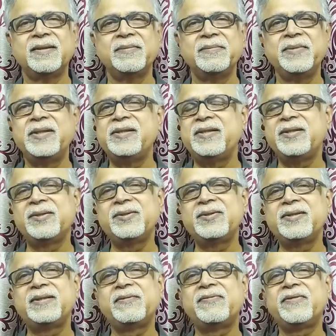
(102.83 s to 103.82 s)

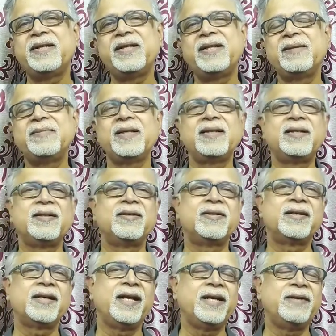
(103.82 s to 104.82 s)
misused the freedom that
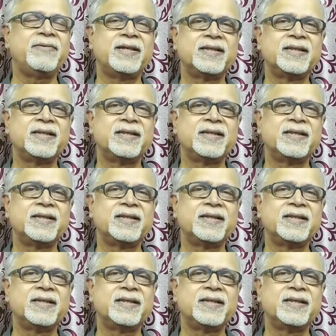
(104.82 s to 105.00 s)
God gave